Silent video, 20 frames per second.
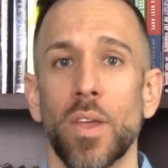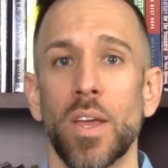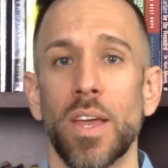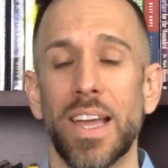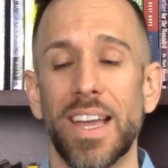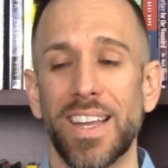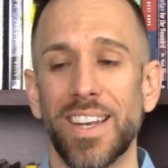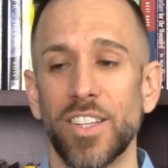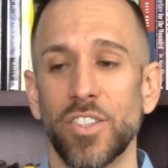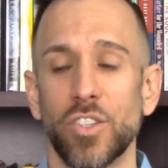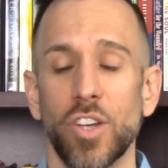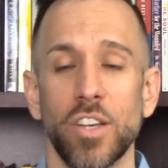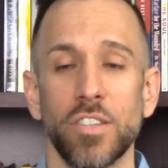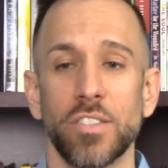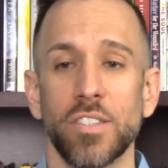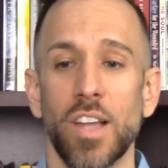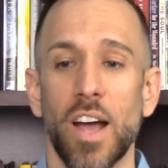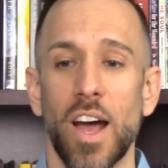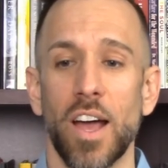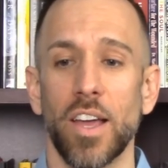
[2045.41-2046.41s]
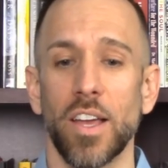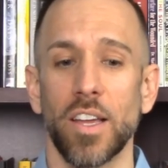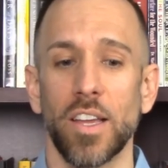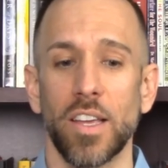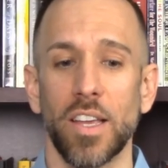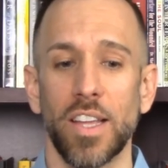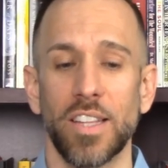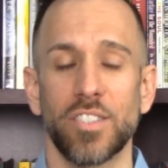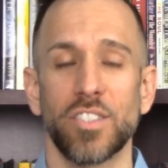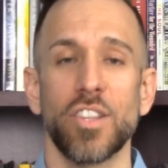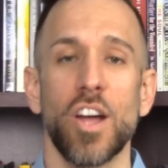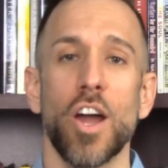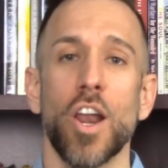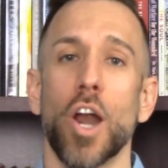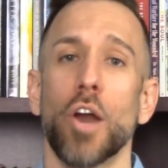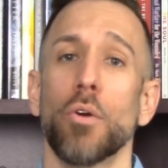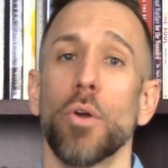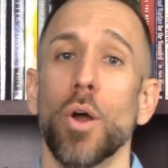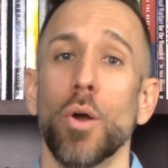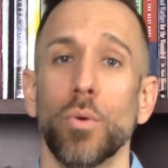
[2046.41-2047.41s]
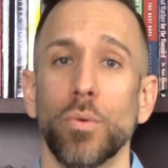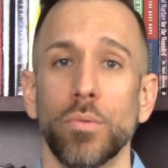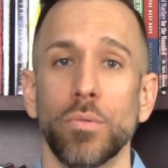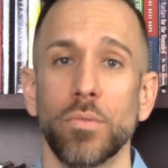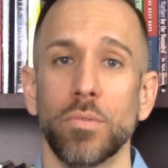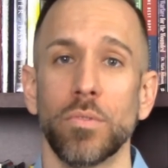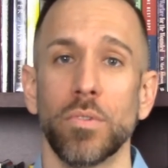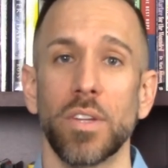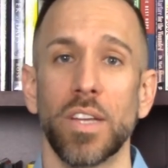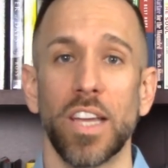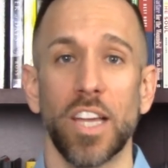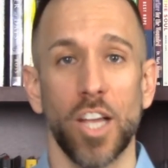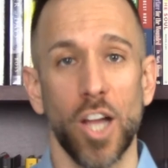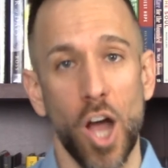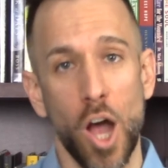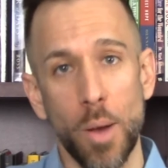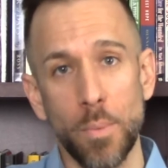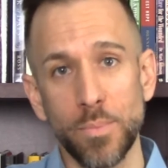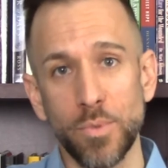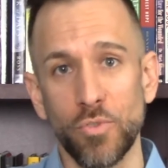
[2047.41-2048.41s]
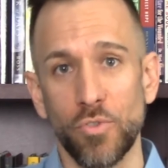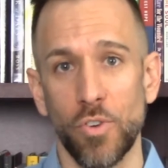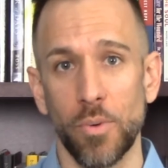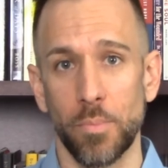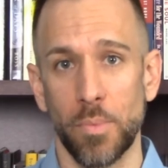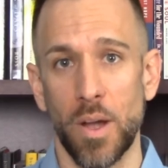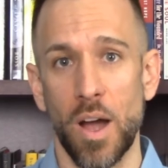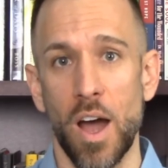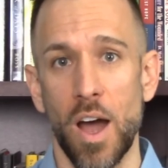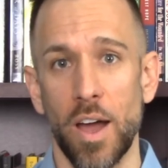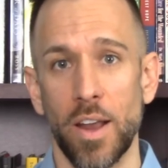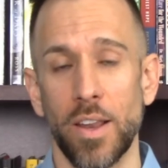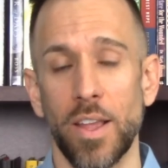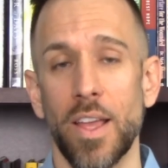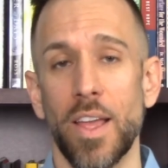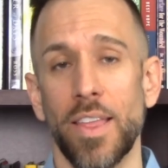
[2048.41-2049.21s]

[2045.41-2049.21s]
And it's not our own. It comes from God.